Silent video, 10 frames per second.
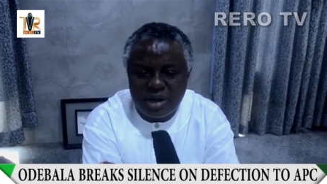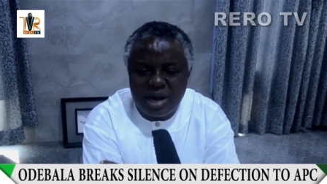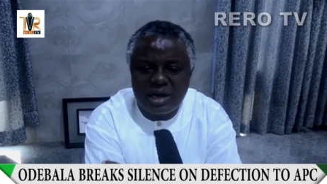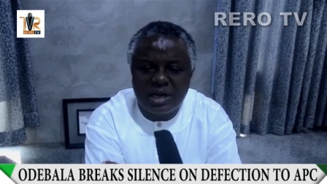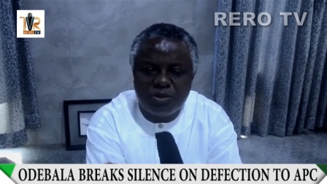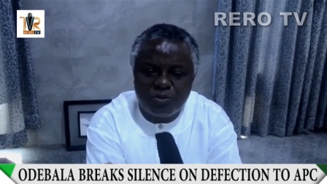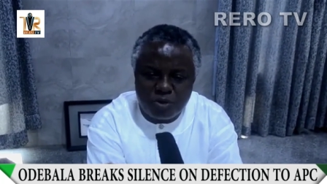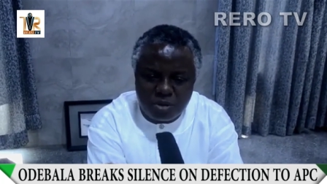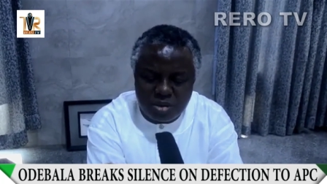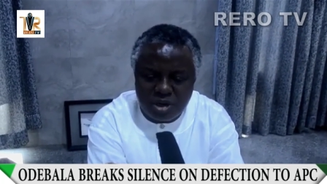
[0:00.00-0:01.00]
and
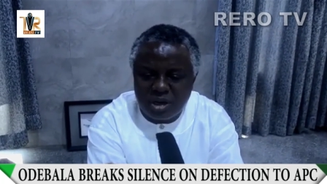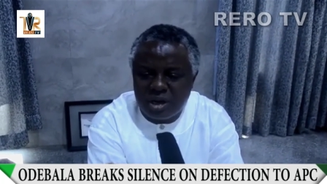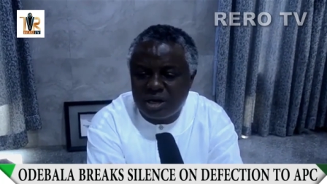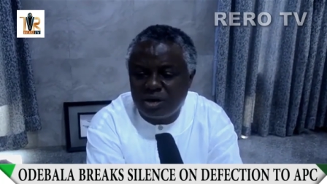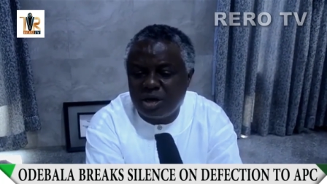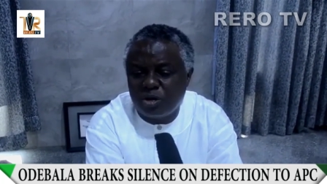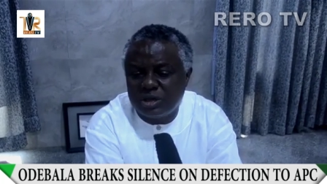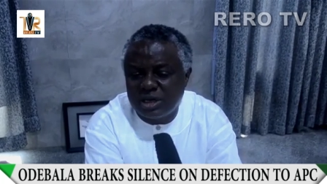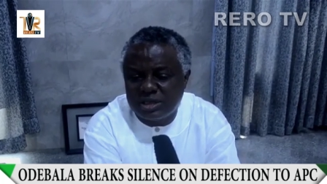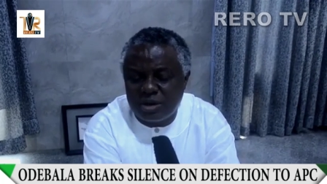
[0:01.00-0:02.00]
informed me that oh
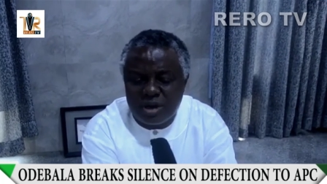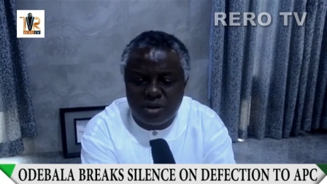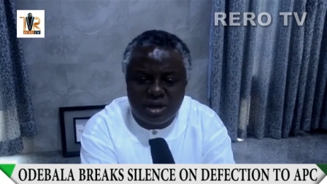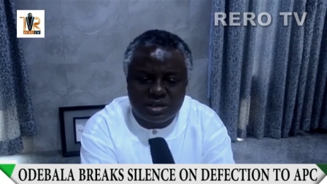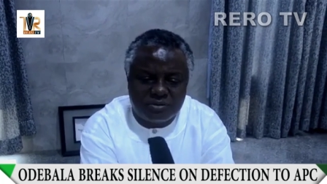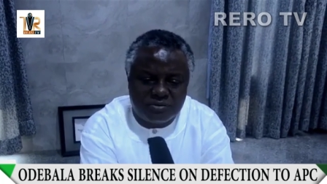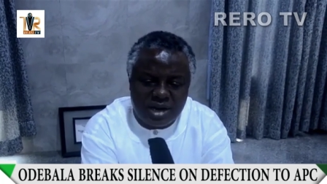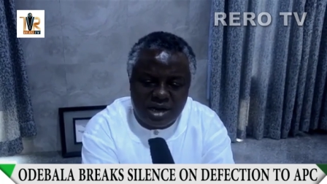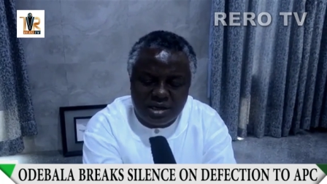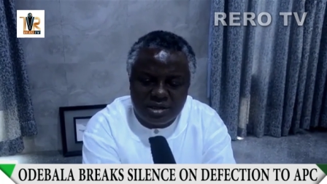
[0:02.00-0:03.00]
is how are you? I say
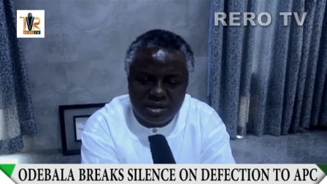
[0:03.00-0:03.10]
fine.